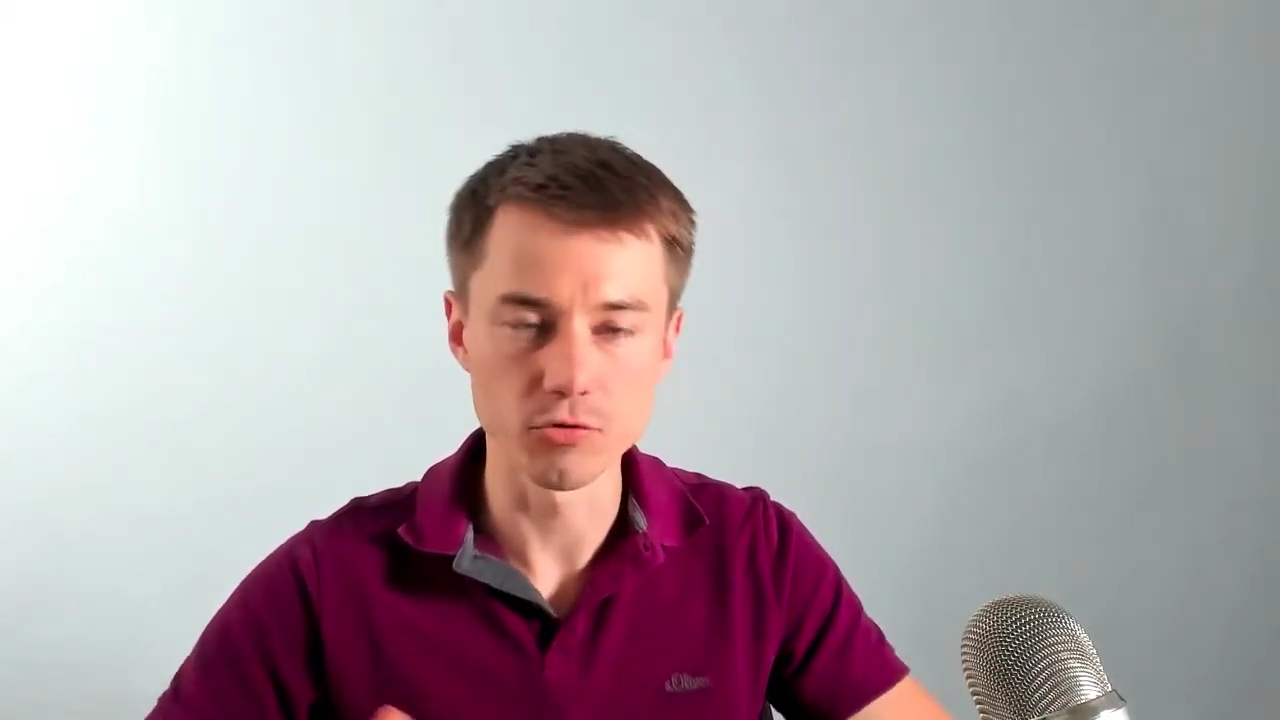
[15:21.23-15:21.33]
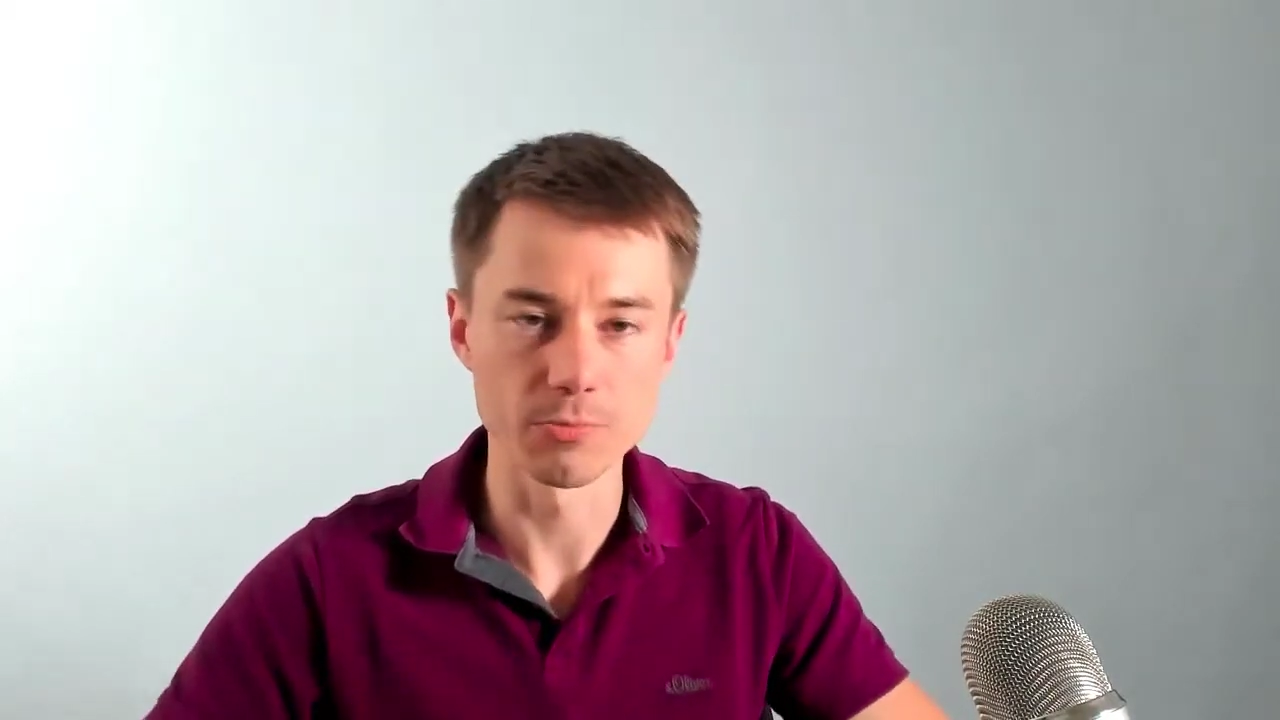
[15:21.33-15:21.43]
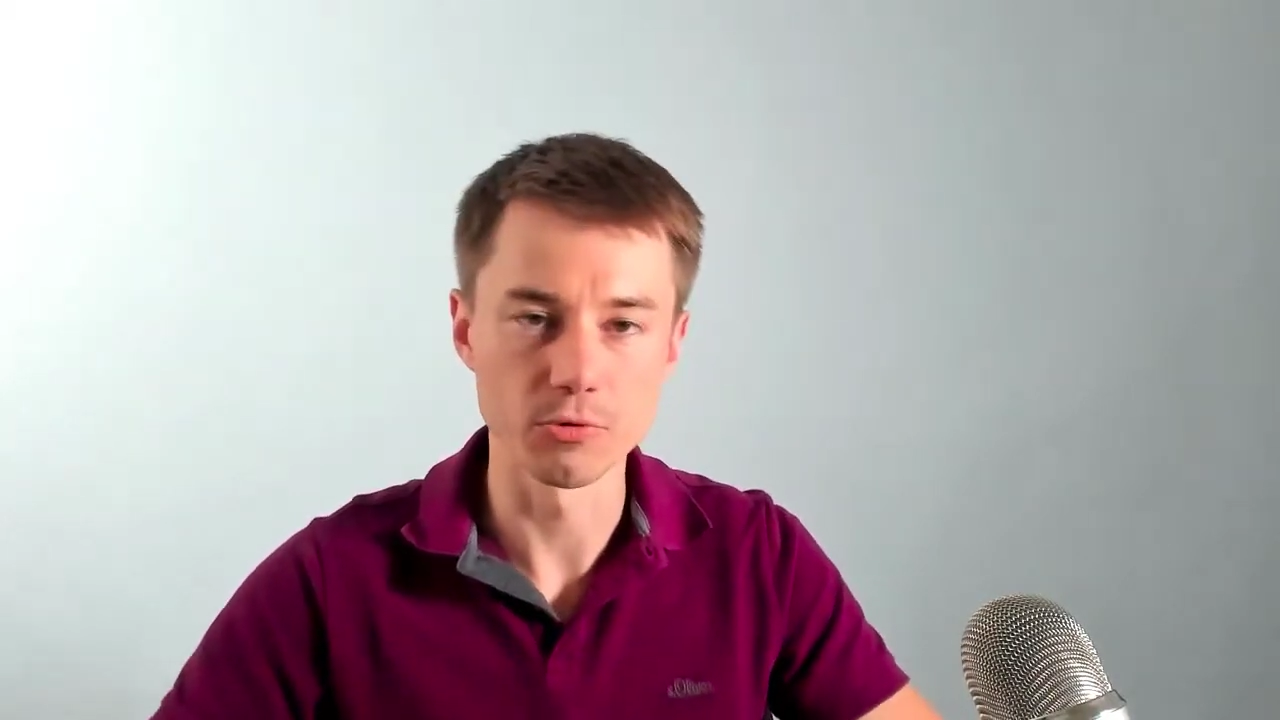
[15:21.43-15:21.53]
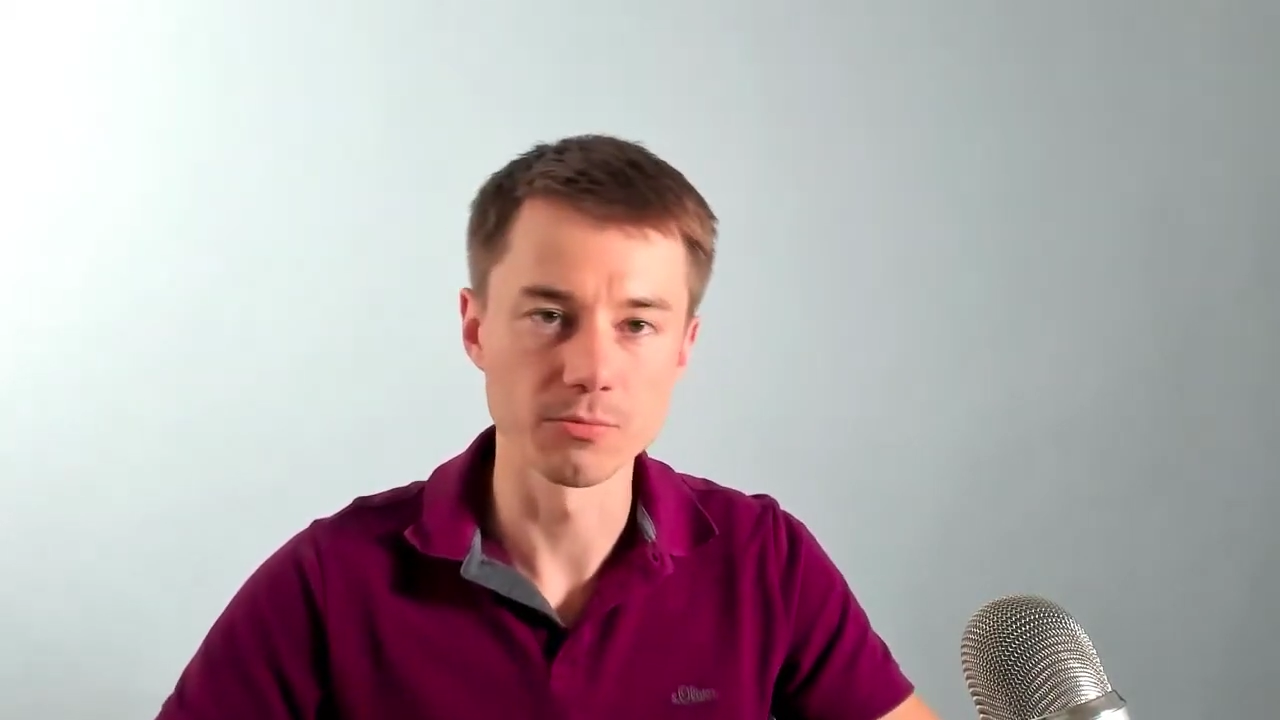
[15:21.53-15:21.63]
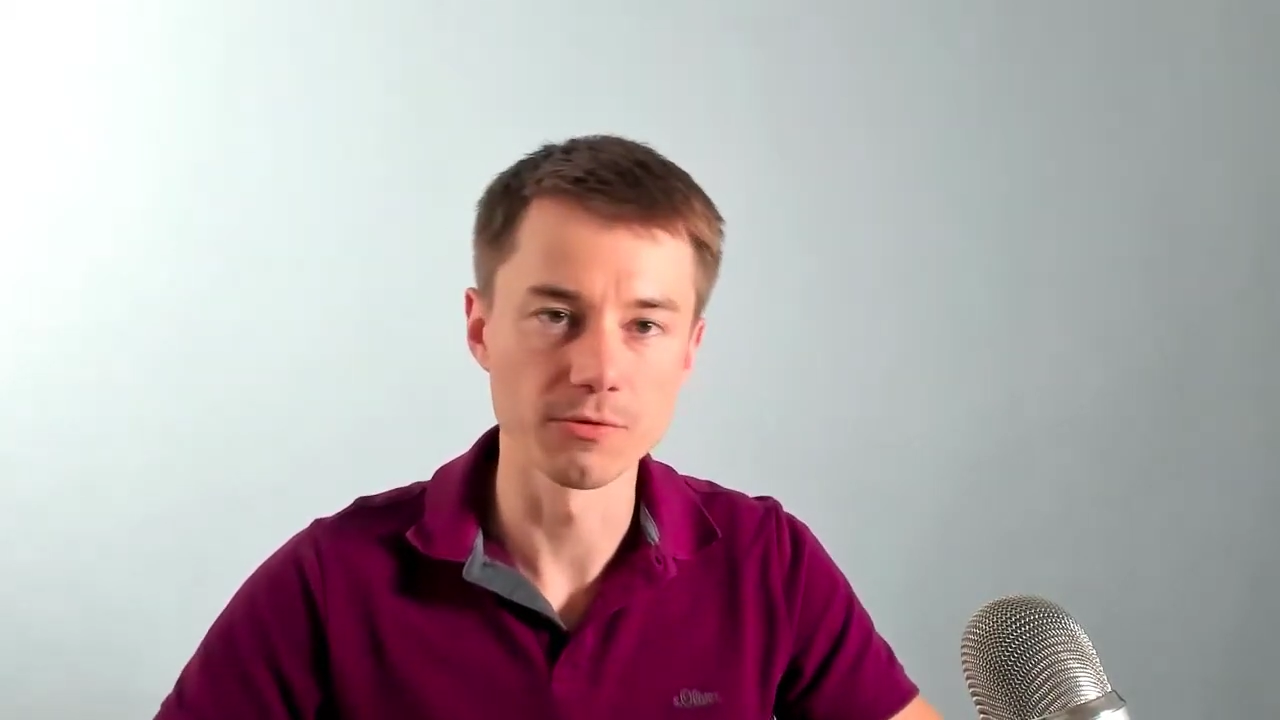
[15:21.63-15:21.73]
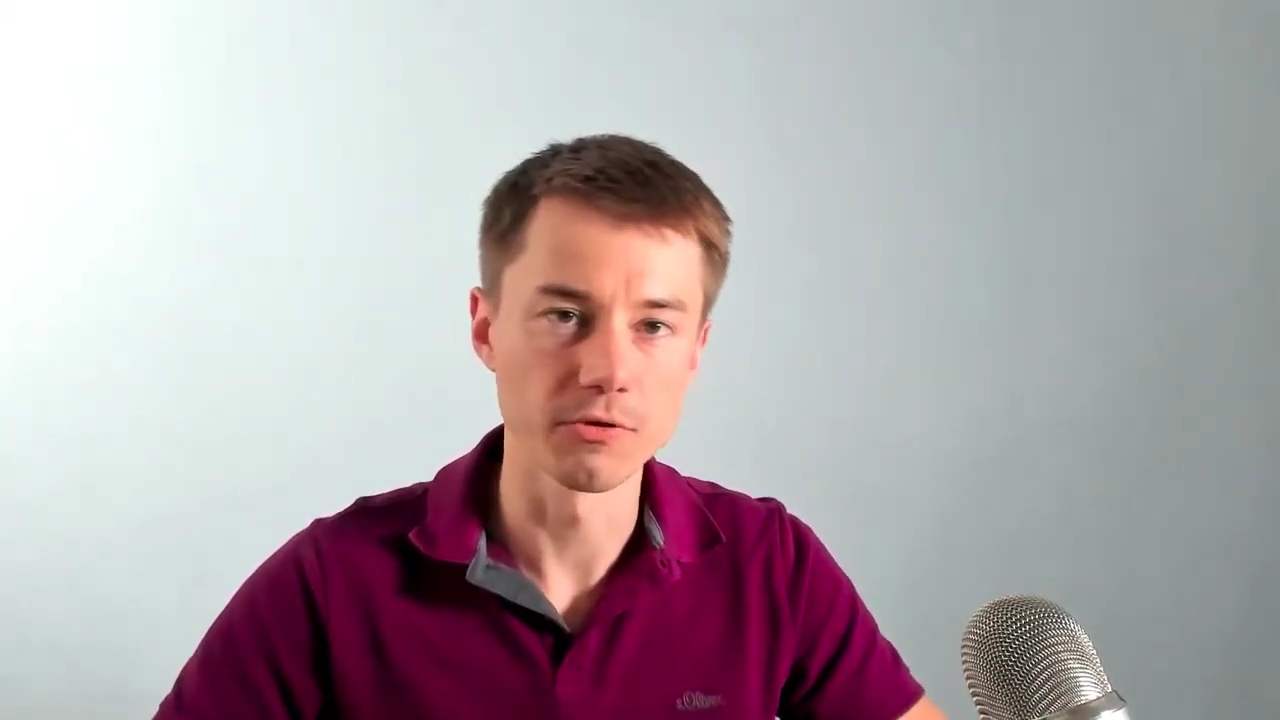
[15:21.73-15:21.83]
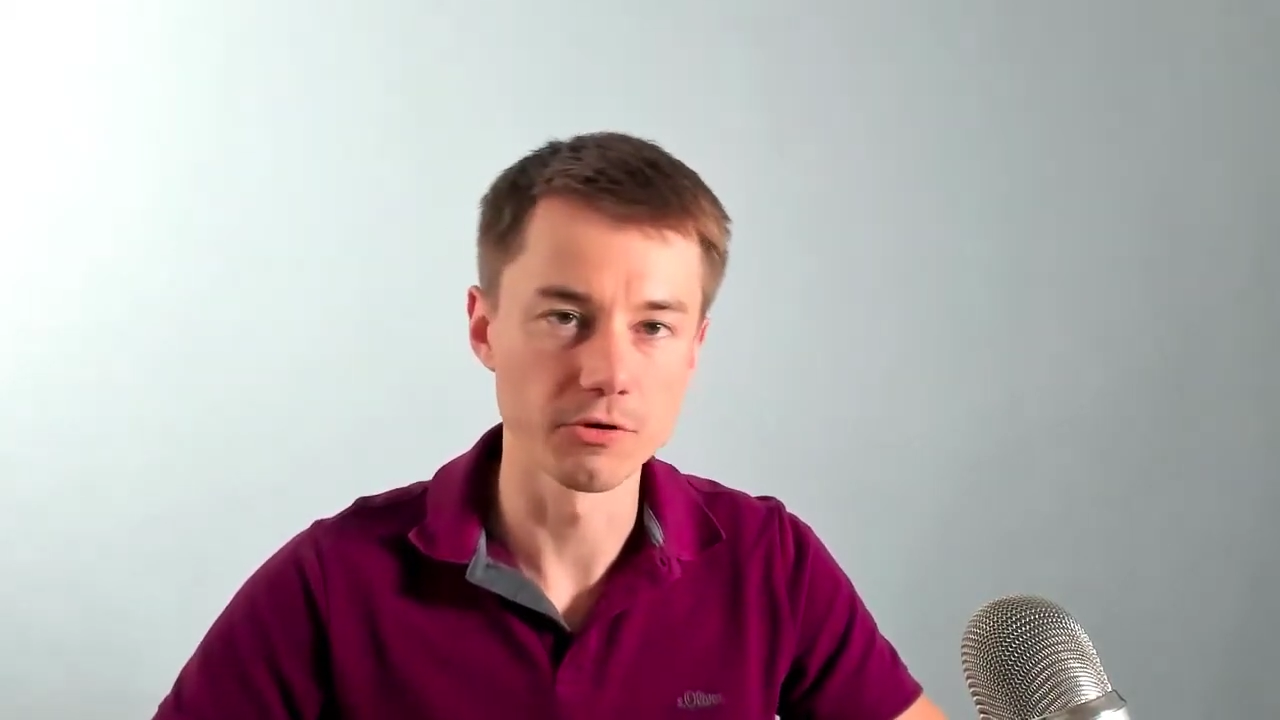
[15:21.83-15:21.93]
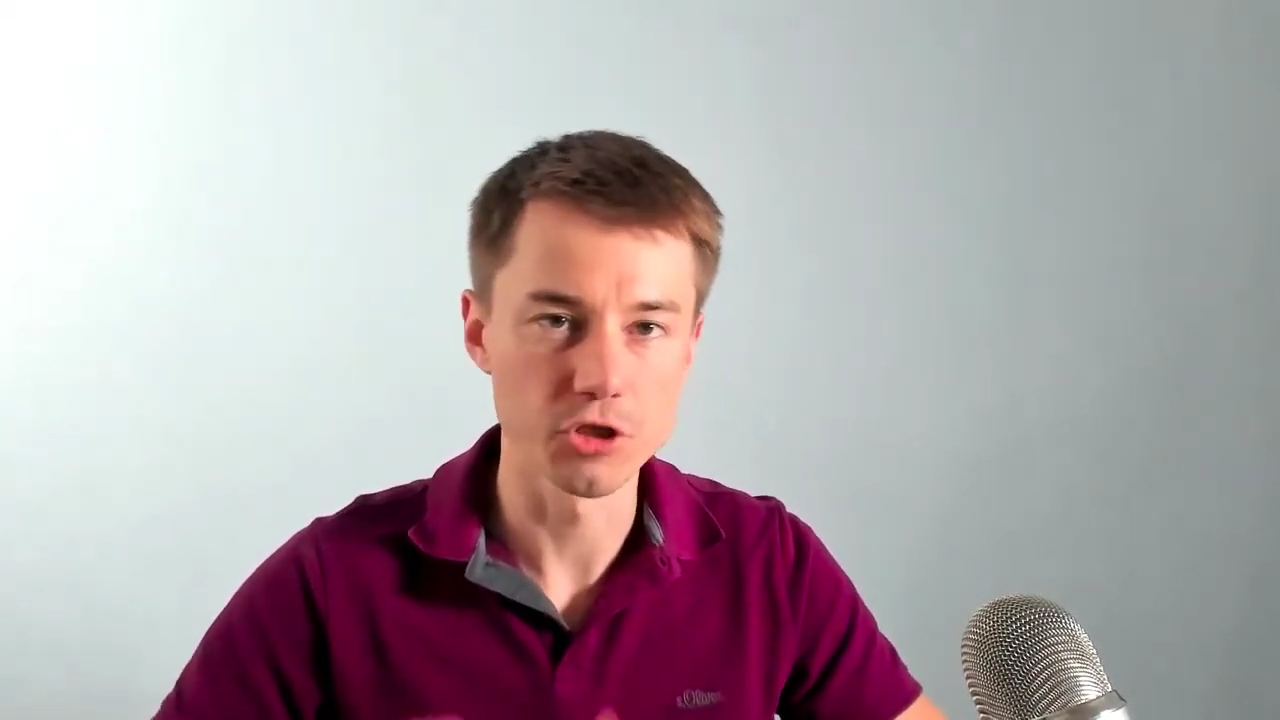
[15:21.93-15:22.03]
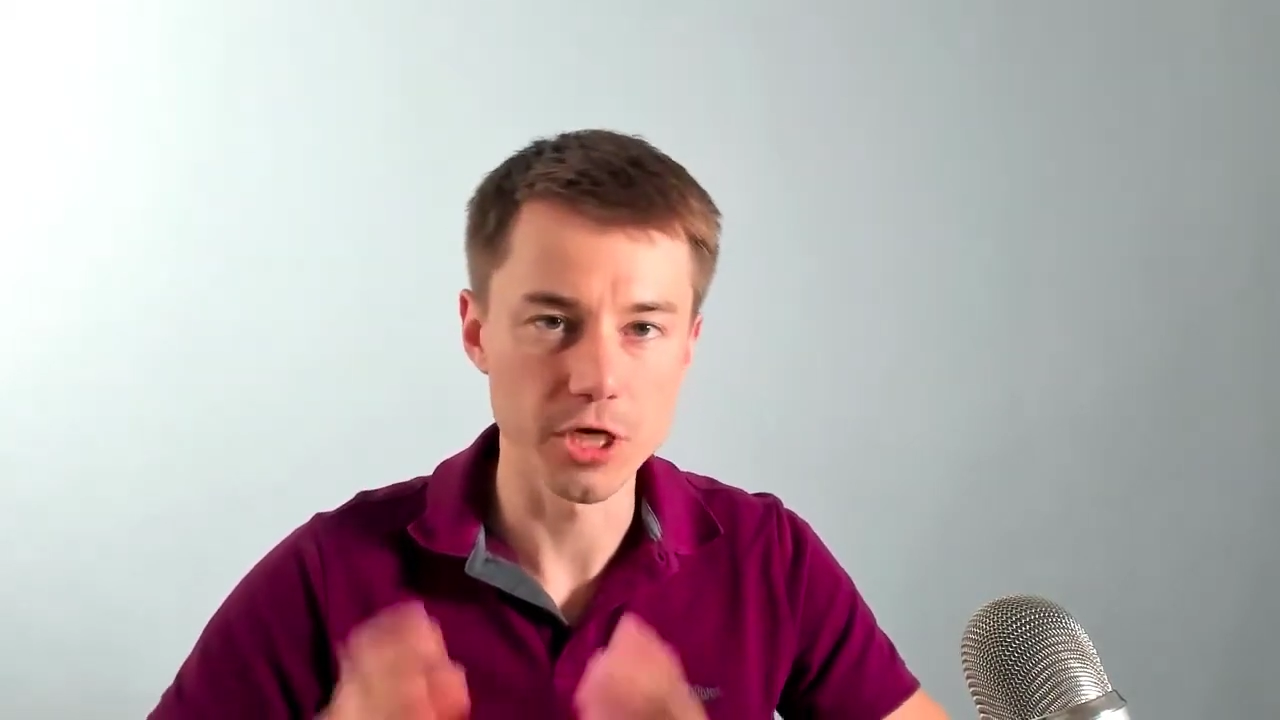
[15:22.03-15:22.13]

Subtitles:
responsible for,